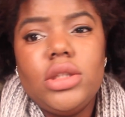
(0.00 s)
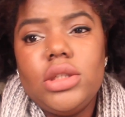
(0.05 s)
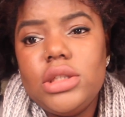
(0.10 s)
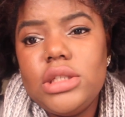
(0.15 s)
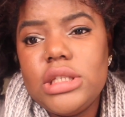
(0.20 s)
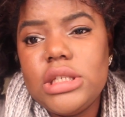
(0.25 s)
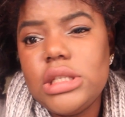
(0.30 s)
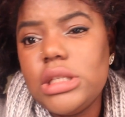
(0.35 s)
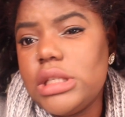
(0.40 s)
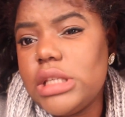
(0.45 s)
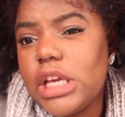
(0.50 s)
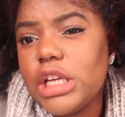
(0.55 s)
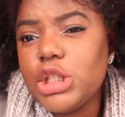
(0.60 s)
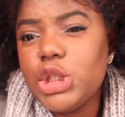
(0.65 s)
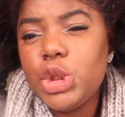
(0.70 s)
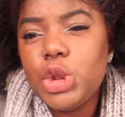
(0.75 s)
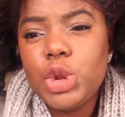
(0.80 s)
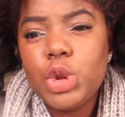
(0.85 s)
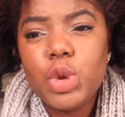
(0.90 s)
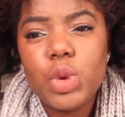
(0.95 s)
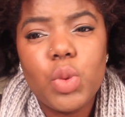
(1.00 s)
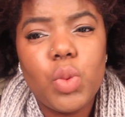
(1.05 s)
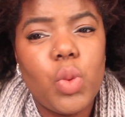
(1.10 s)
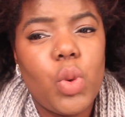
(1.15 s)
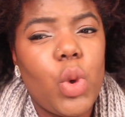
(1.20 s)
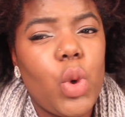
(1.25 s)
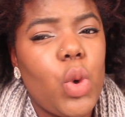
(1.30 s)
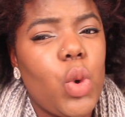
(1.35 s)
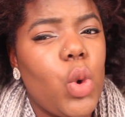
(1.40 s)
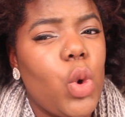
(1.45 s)

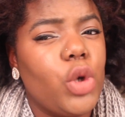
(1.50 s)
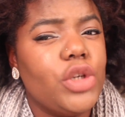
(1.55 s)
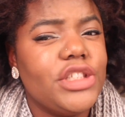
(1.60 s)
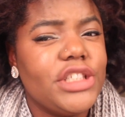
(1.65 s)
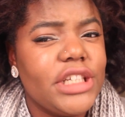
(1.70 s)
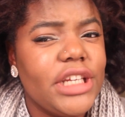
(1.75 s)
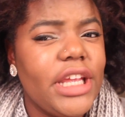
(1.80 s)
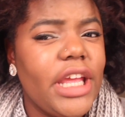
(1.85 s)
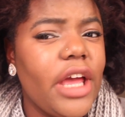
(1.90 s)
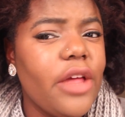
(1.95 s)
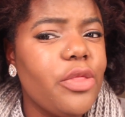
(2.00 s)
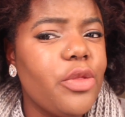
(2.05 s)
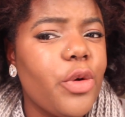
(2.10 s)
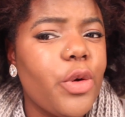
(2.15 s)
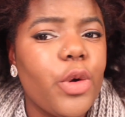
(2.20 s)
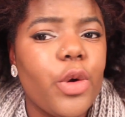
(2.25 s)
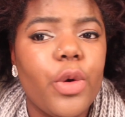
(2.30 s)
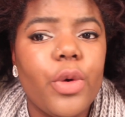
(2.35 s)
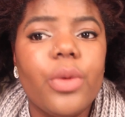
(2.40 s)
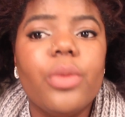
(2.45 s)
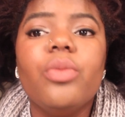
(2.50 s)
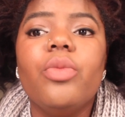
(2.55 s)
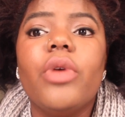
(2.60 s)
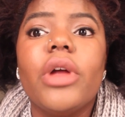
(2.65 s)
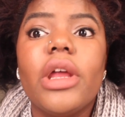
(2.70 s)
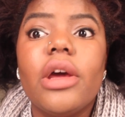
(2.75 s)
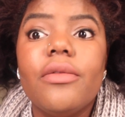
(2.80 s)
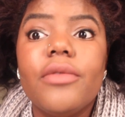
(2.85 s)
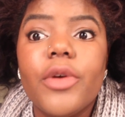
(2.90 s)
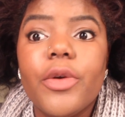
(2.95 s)
sexual or together or
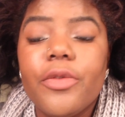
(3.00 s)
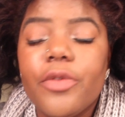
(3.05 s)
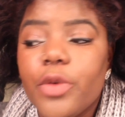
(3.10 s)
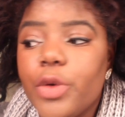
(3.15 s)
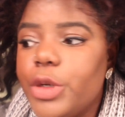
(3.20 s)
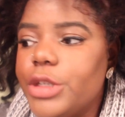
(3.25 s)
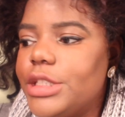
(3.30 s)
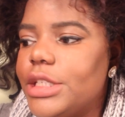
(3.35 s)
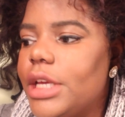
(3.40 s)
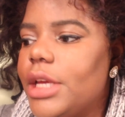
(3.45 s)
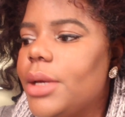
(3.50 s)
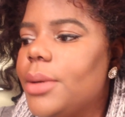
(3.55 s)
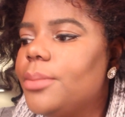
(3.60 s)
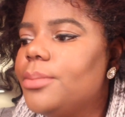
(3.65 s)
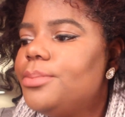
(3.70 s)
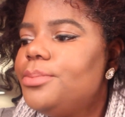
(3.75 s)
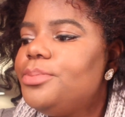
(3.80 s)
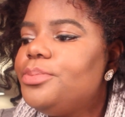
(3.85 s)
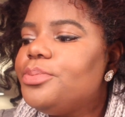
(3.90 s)
whatever, for say.